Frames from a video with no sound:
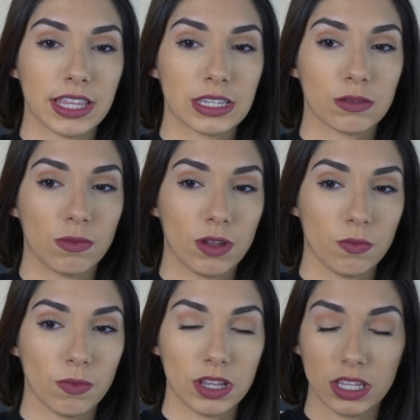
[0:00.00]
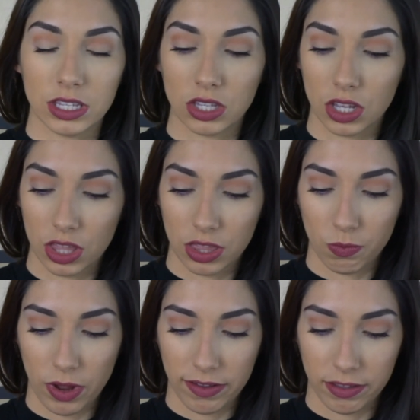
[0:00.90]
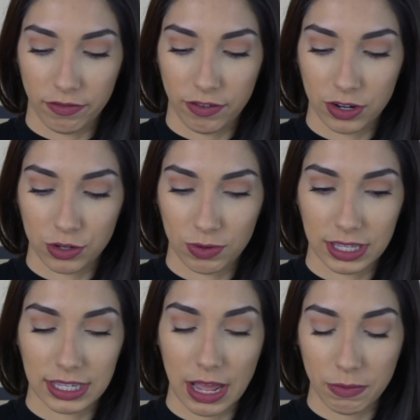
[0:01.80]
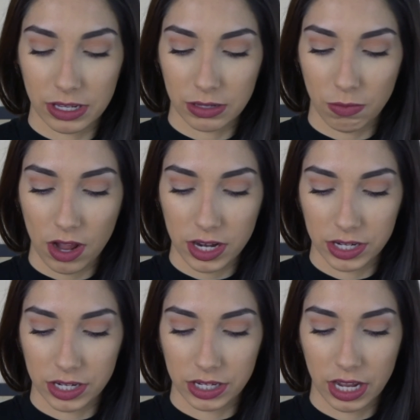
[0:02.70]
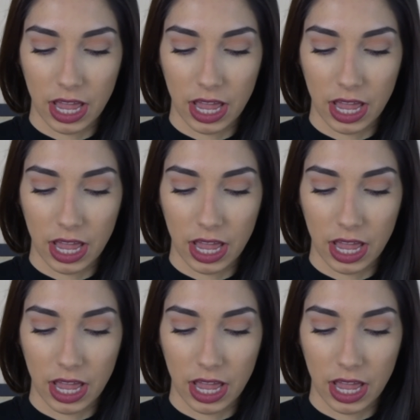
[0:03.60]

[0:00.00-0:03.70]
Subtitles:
This one was one of the first ones that we swatched.